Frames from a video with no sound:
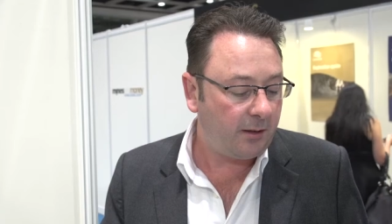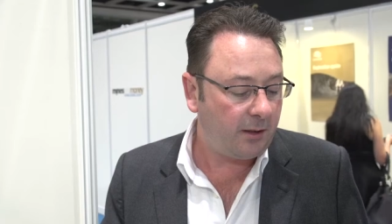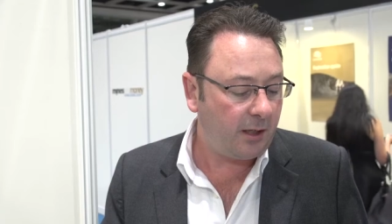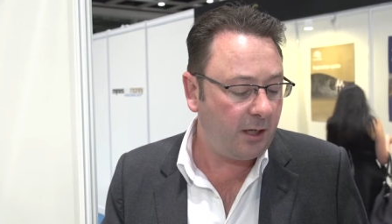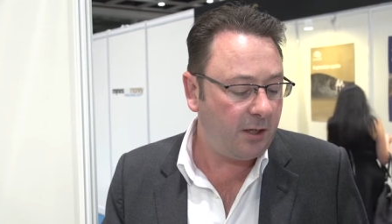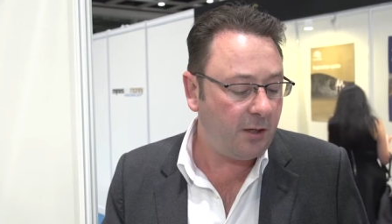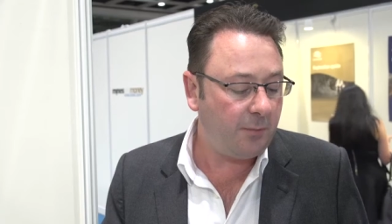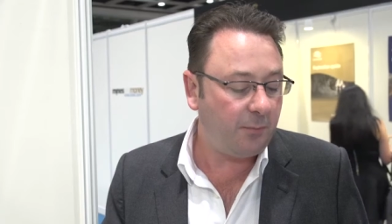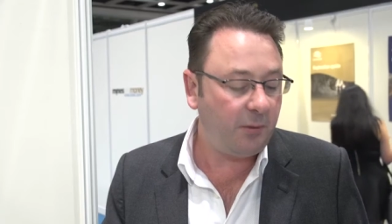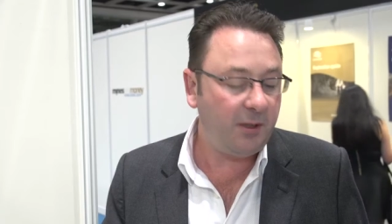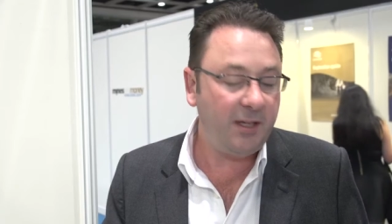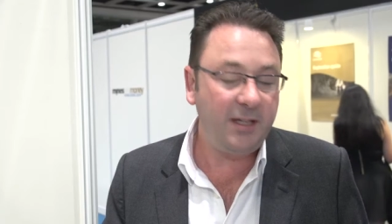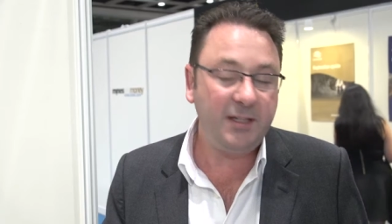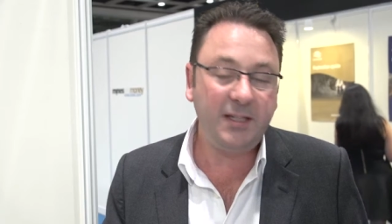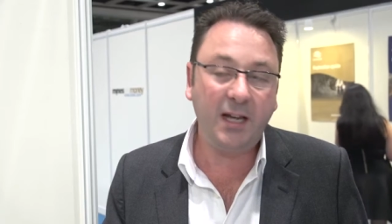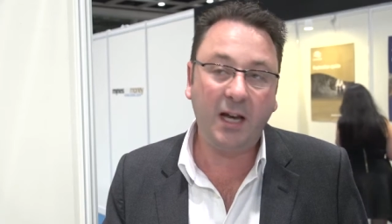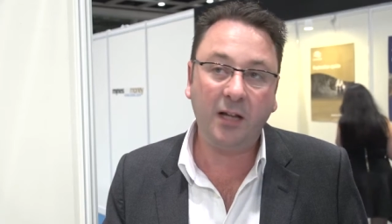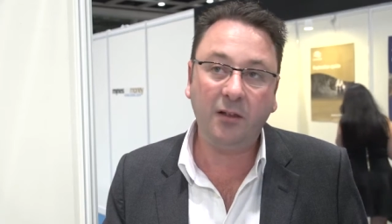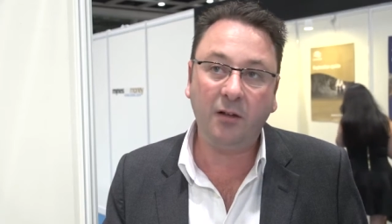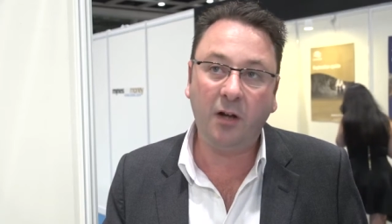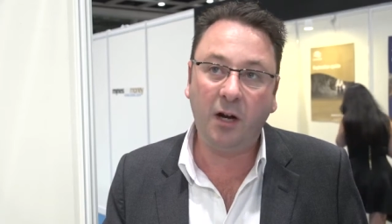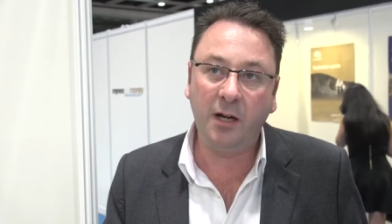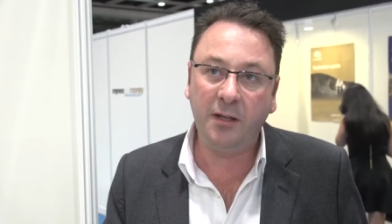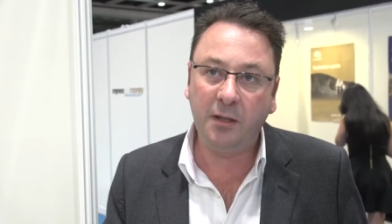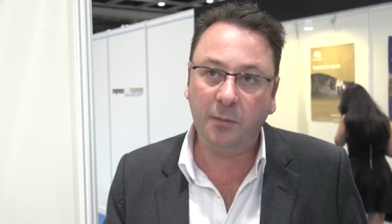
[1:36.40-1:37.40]
Can you please
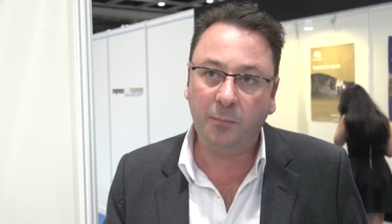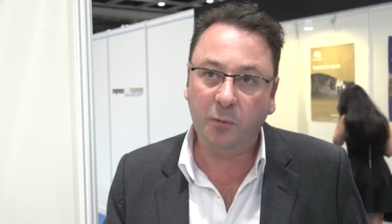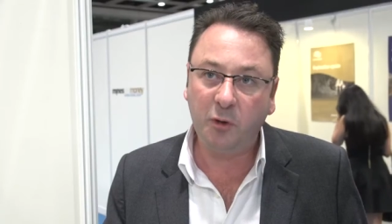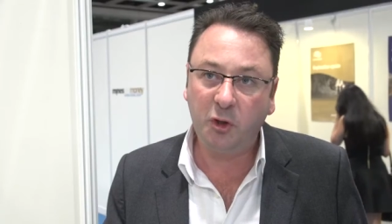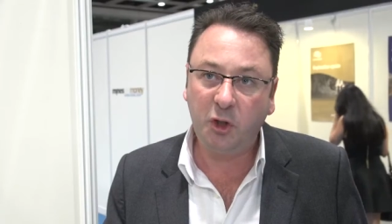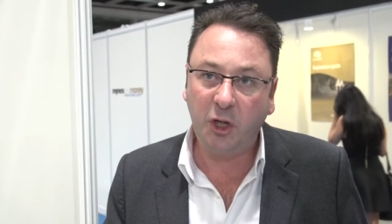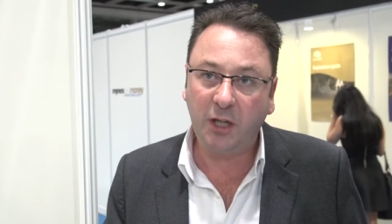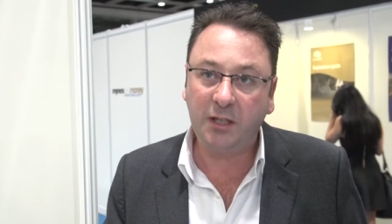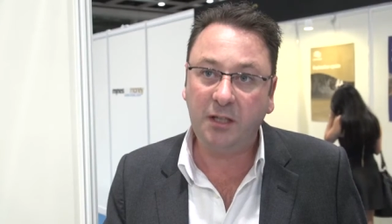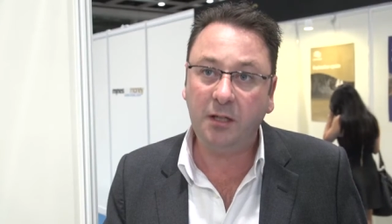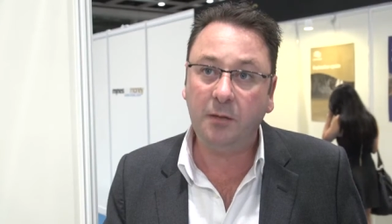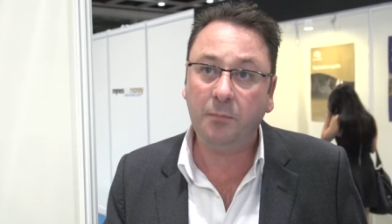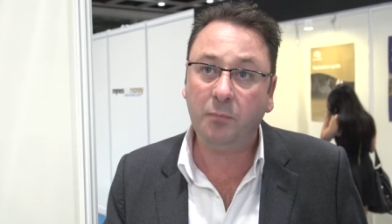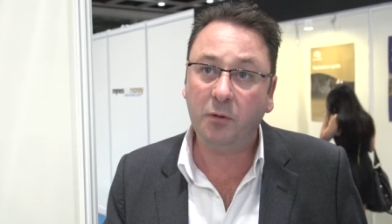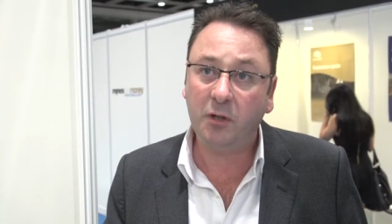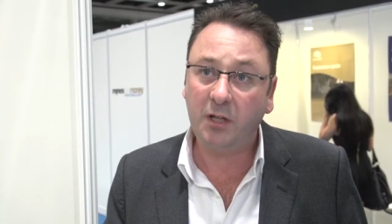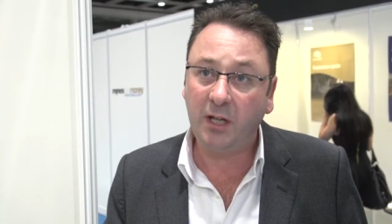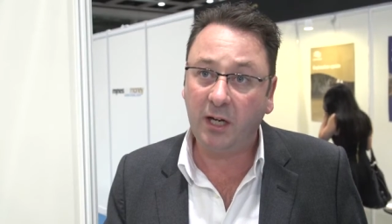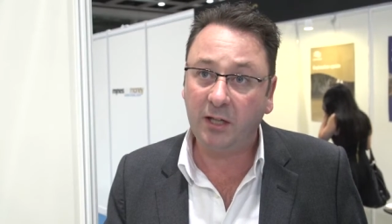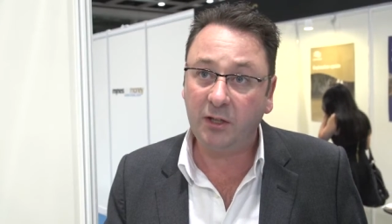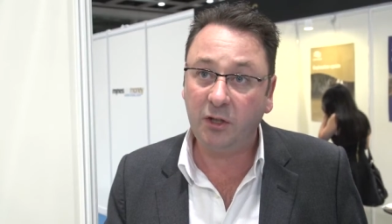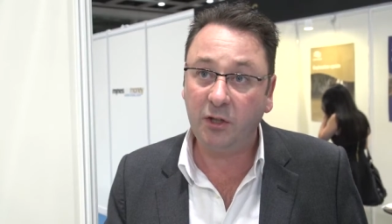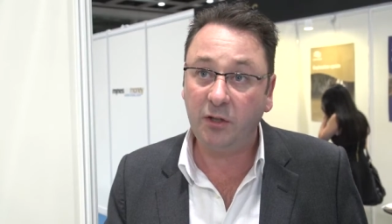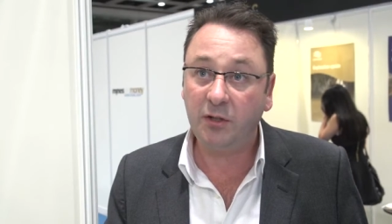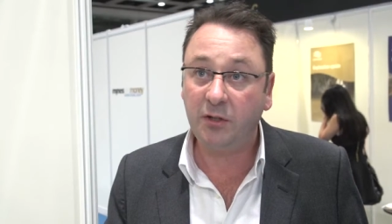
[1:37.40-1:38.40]
outline the projected
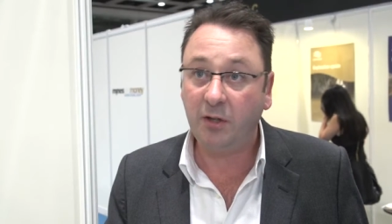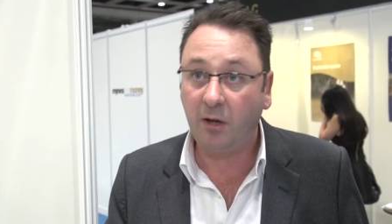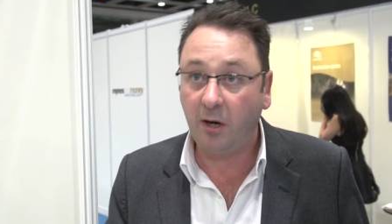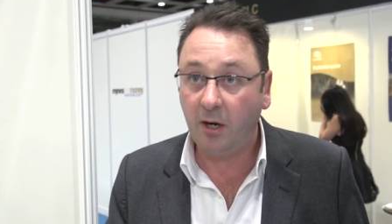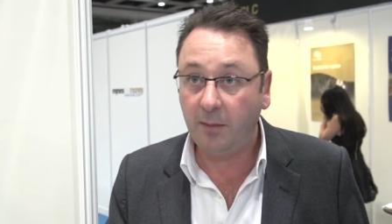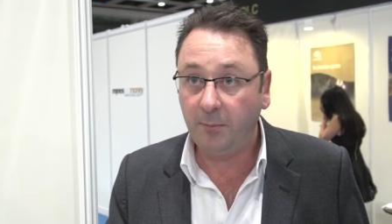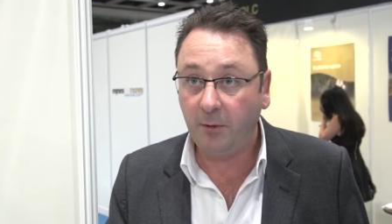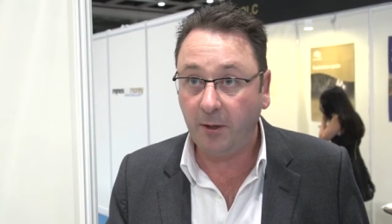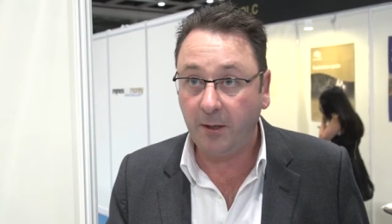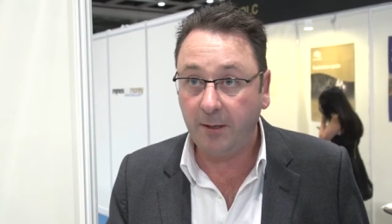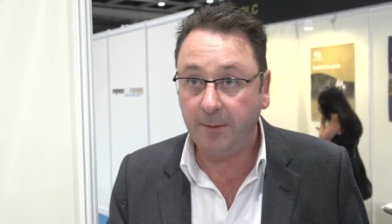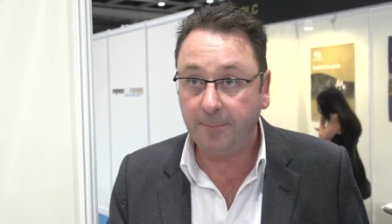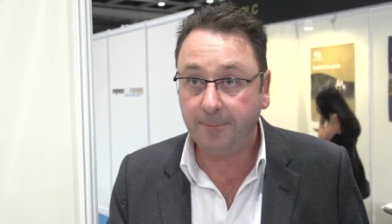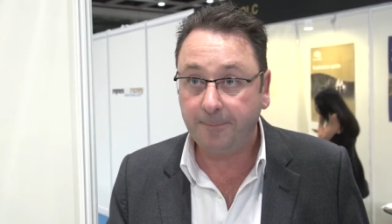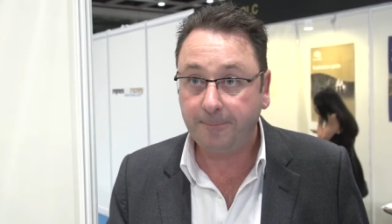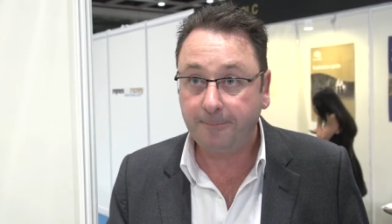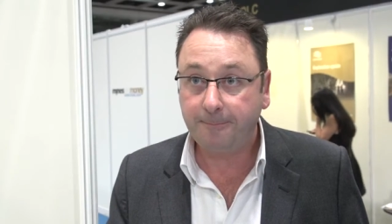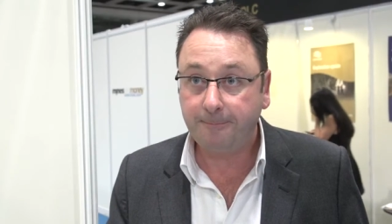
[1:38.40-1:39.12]
production timeline?